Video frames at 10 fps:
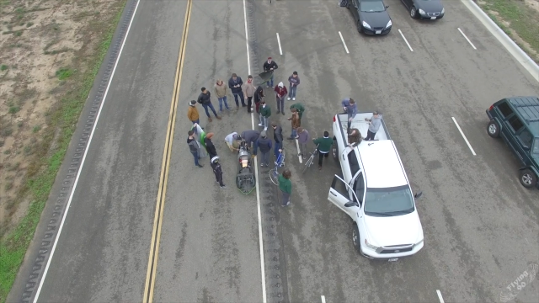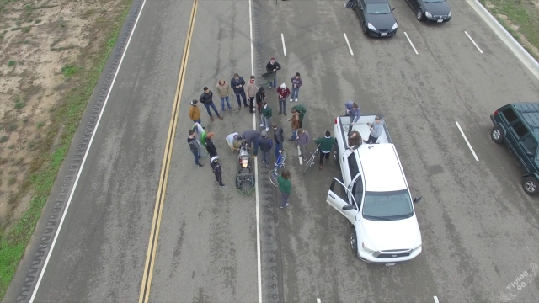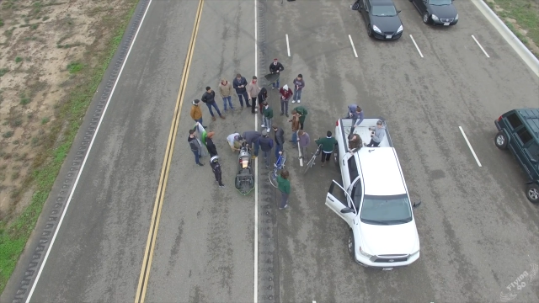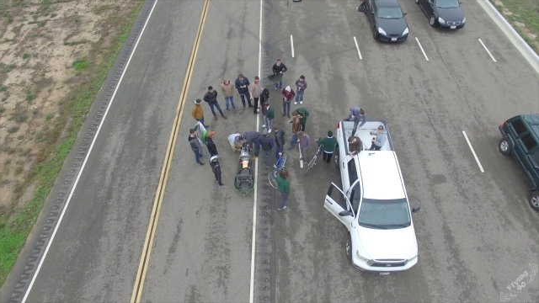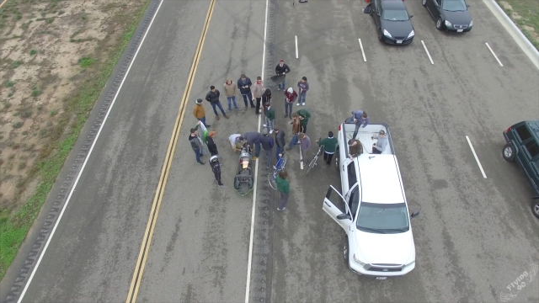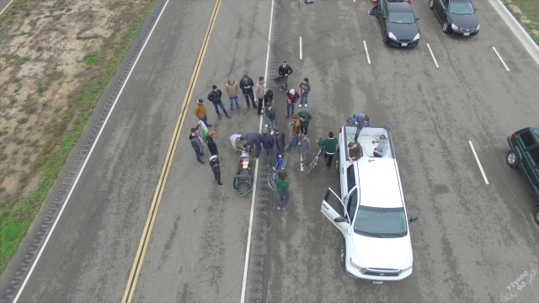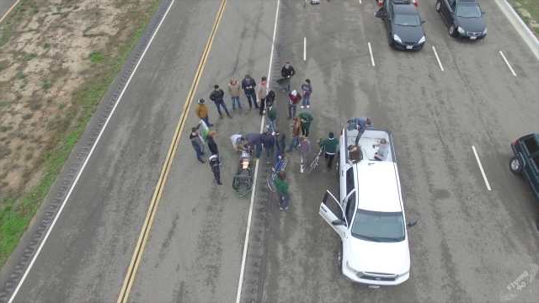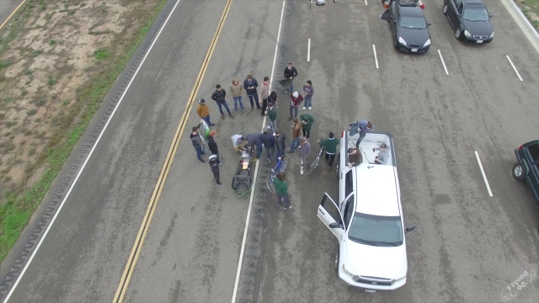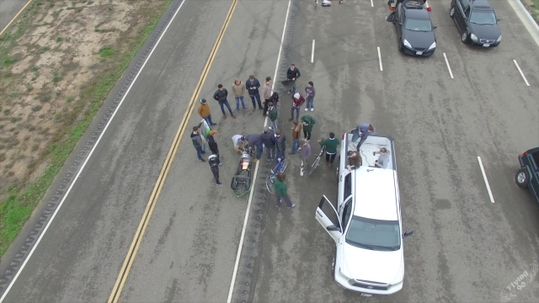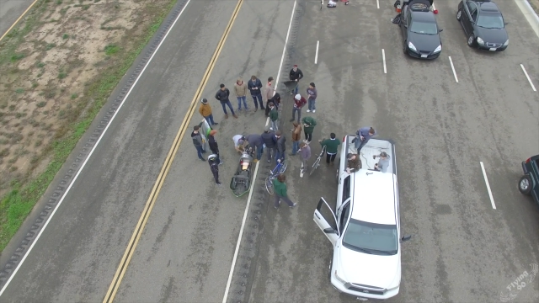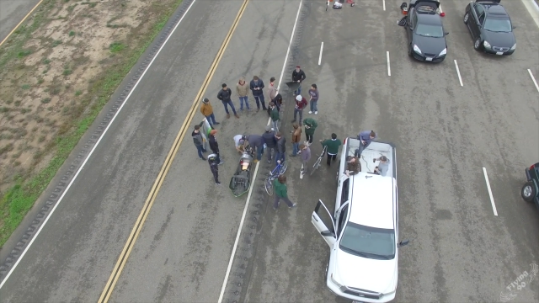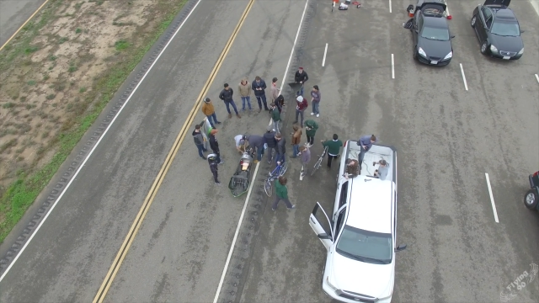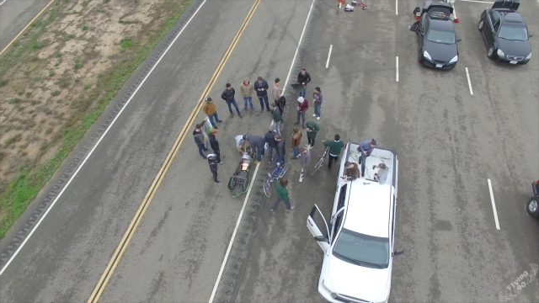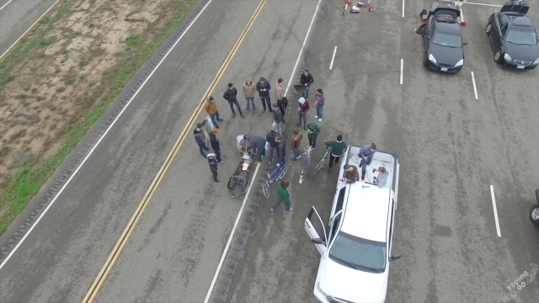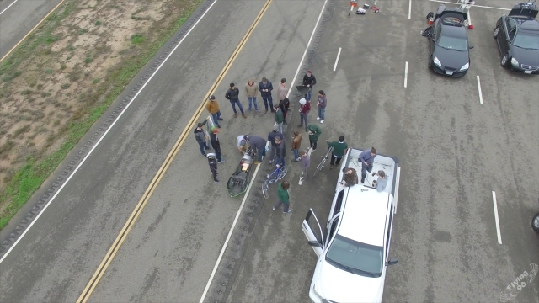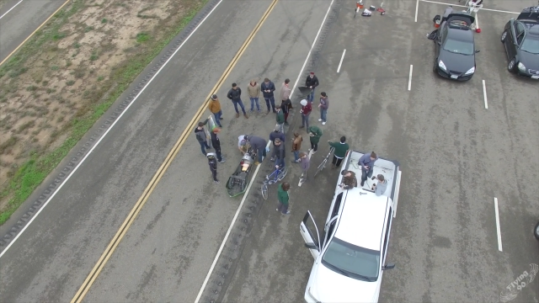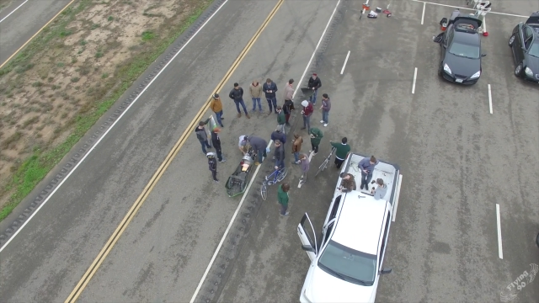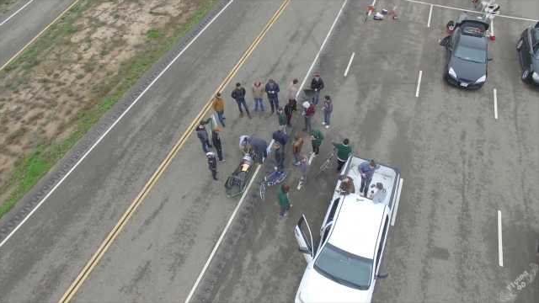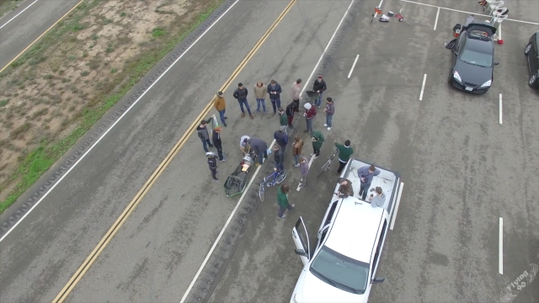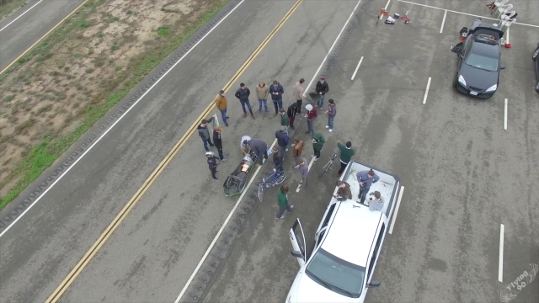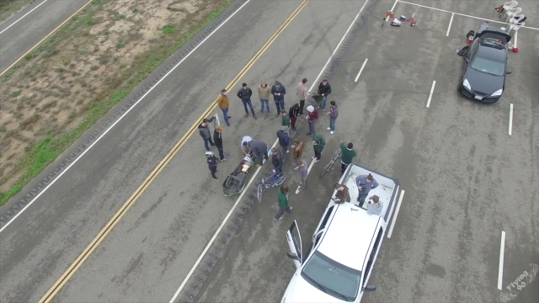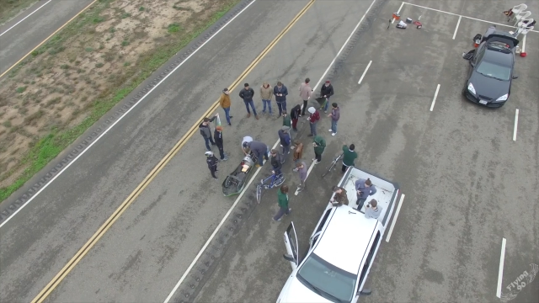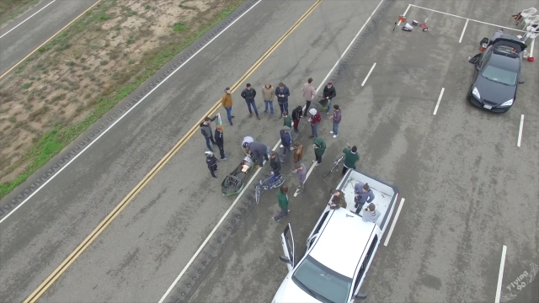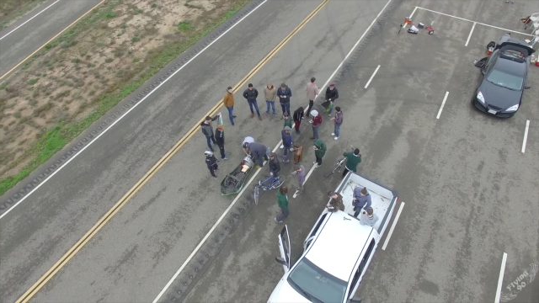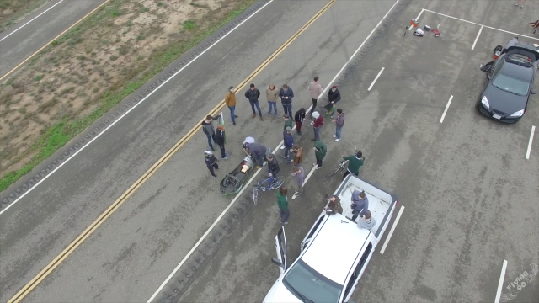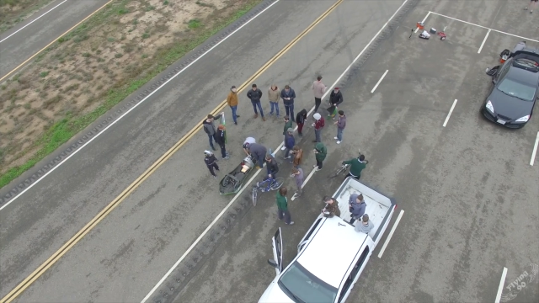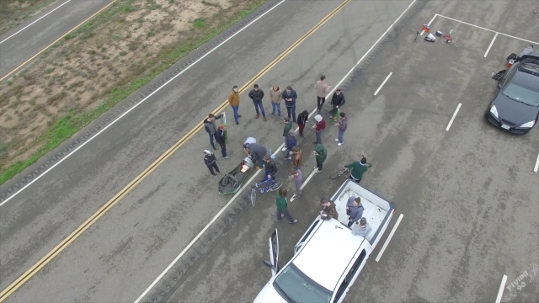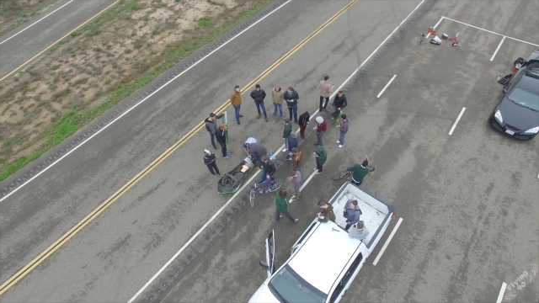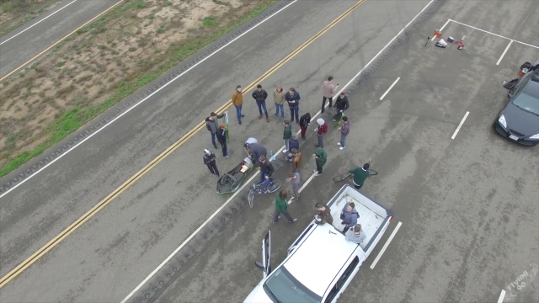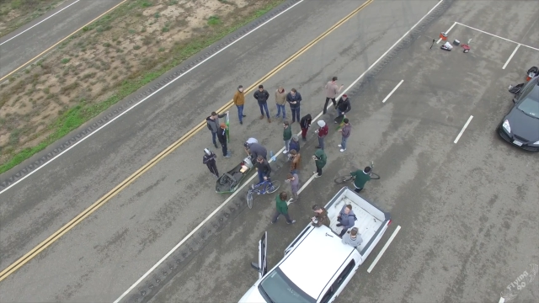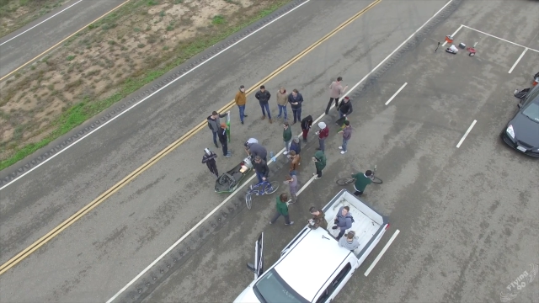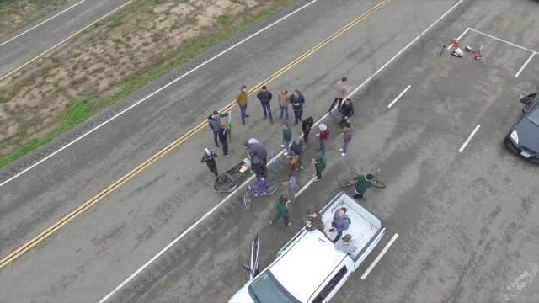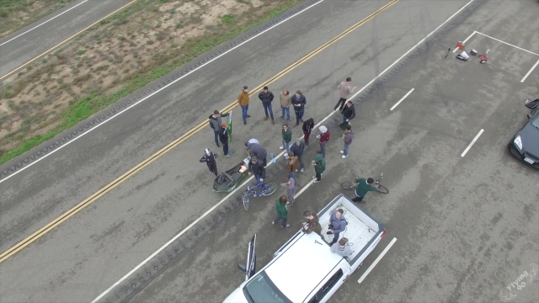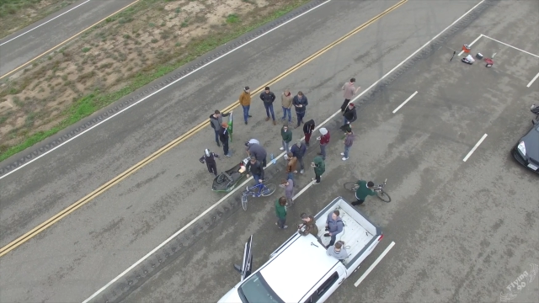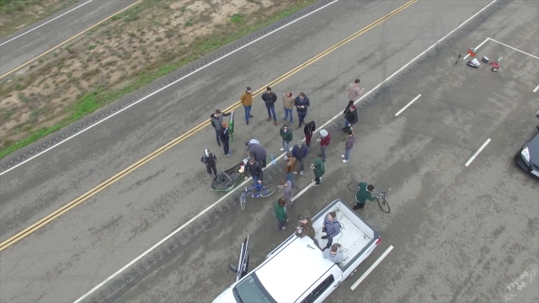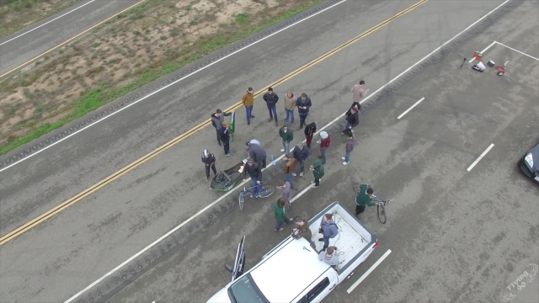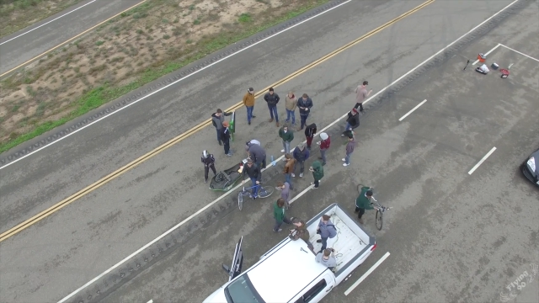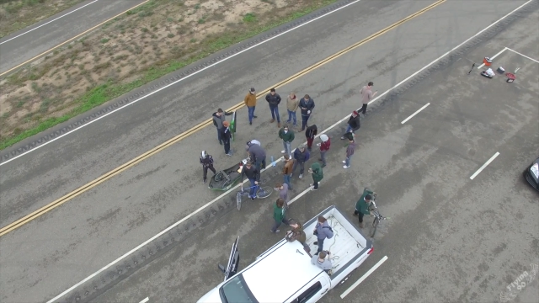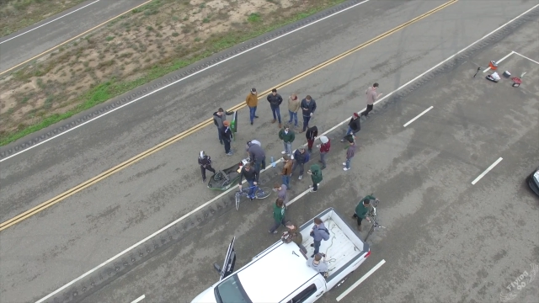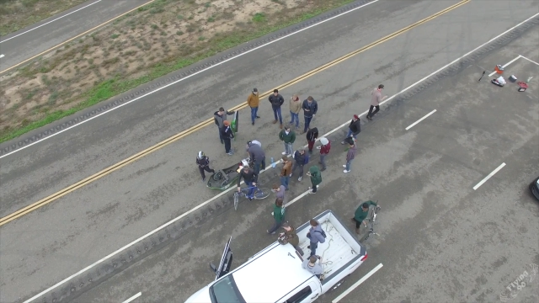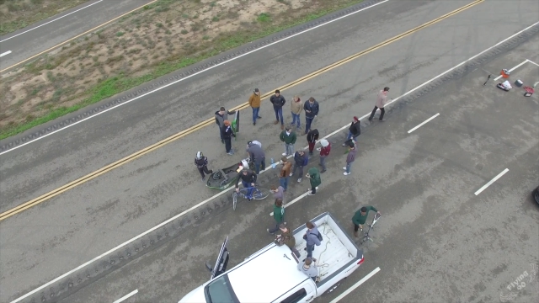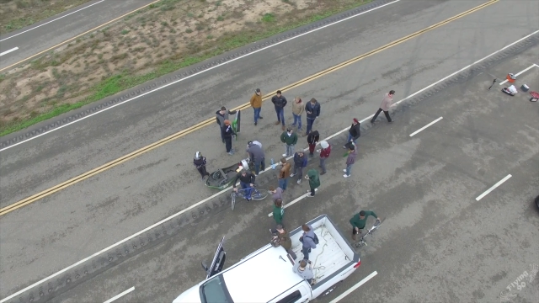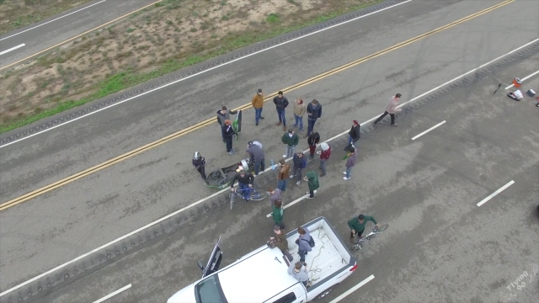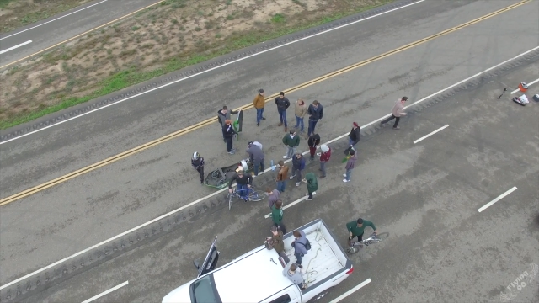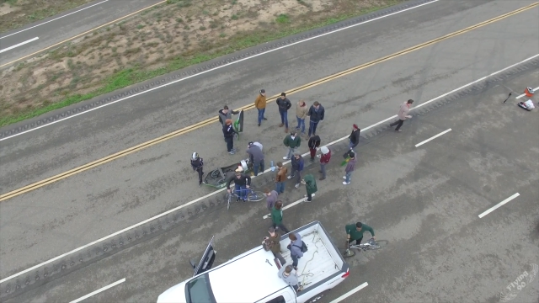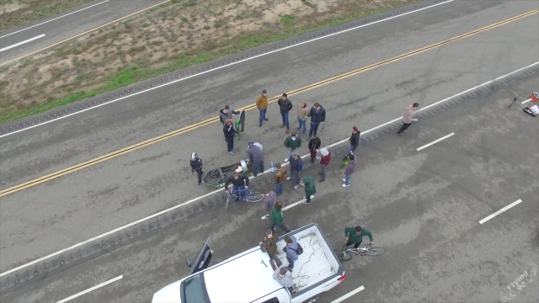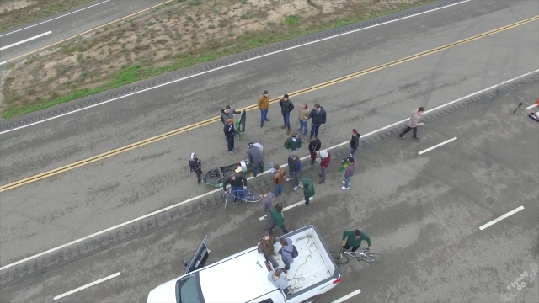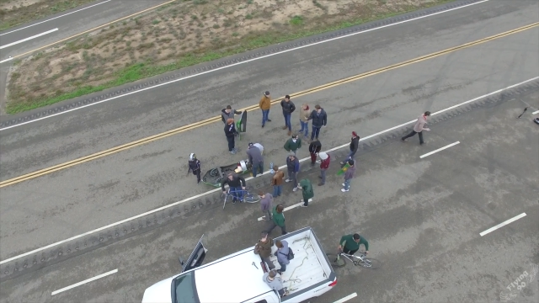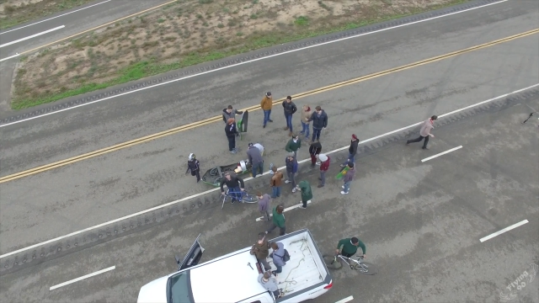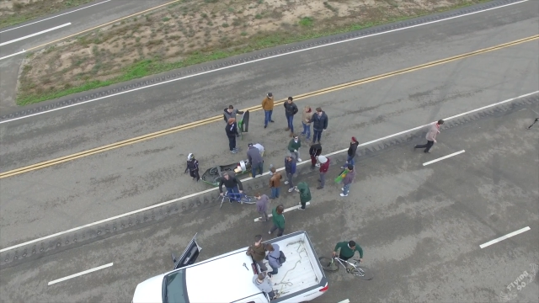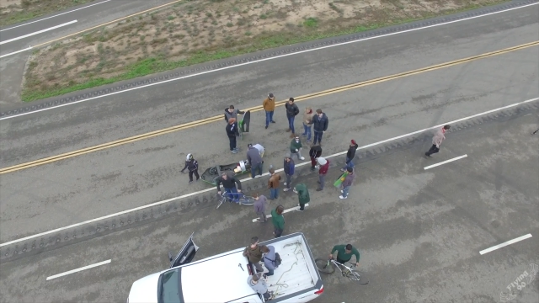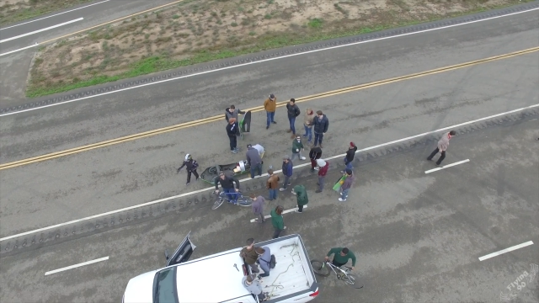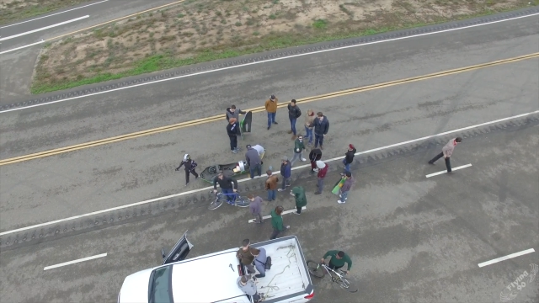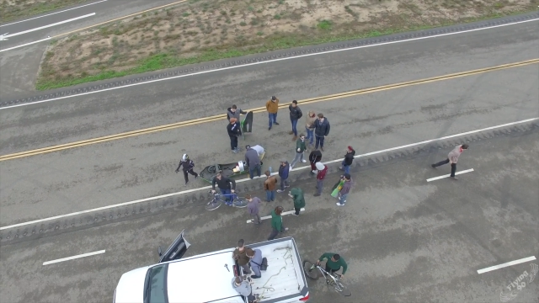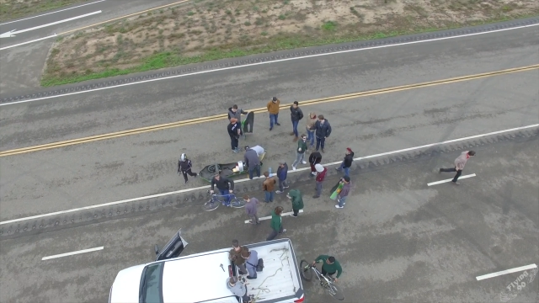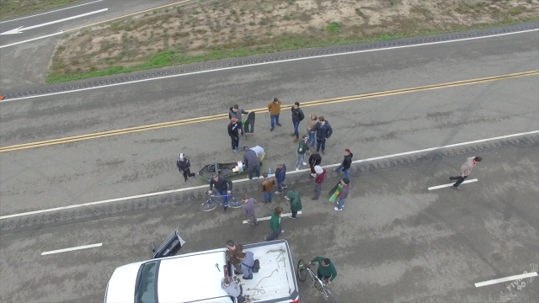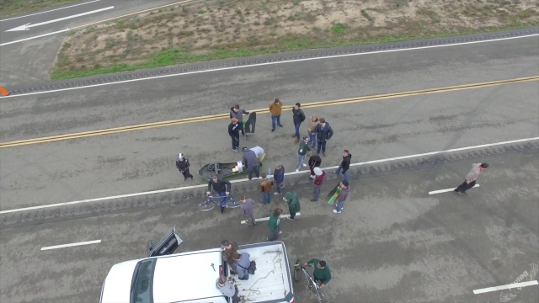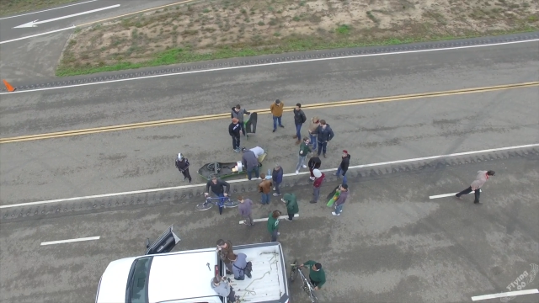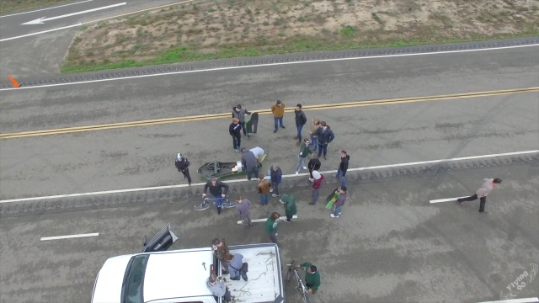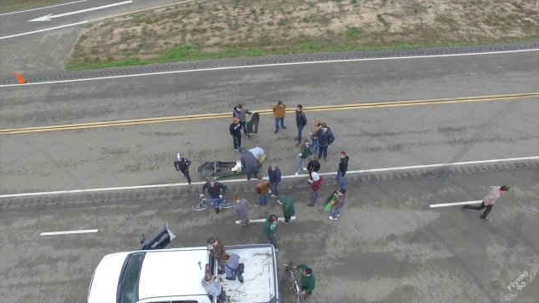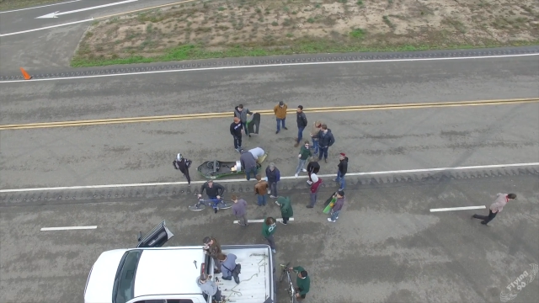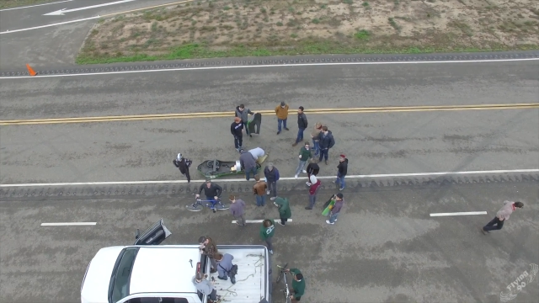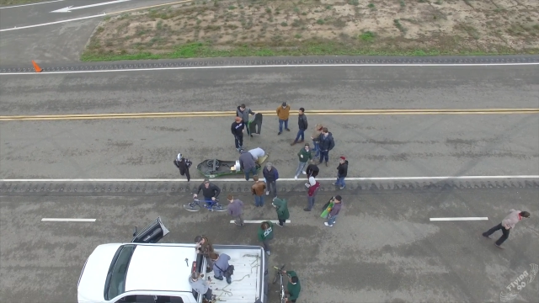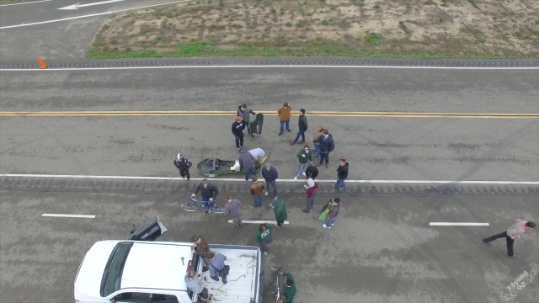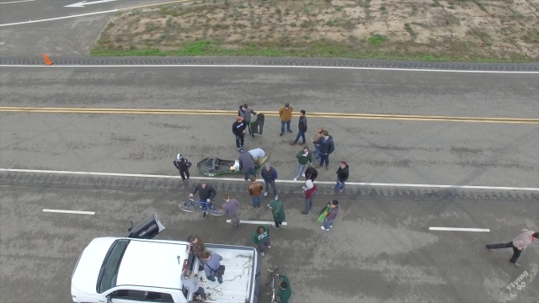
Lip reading: No face is visible, so there are no lips to read.